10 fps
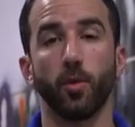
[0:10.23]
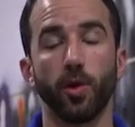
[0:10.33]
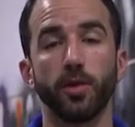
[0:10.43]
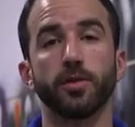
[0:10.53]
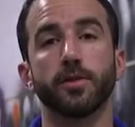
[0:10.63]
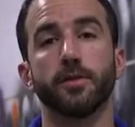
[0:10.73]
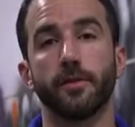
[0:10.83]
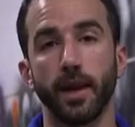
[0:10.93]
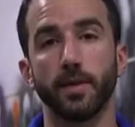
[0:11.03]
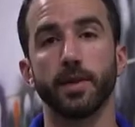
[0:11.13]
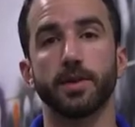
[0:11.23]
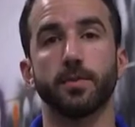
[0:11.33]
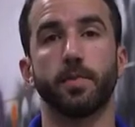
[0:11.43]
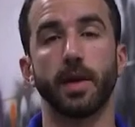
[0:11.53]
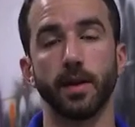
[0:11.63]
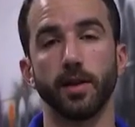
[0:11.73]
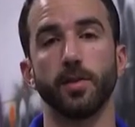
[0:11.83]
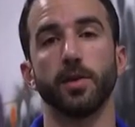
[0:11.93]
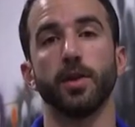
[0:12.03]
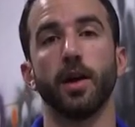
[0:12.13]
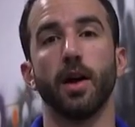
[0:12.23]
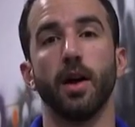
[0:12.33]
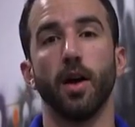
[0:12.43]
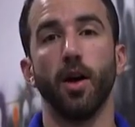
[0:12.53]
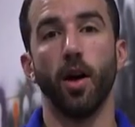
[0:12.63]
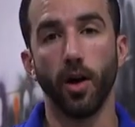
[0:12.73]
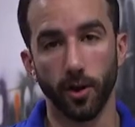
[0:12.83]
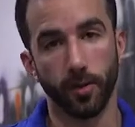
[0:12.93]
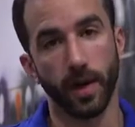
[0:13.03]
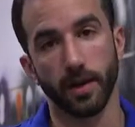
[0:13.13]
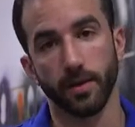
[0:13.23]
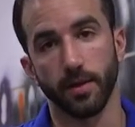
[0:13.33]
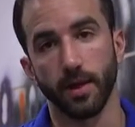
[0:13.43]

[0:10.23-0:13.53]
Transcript: world famous peelable auto paint.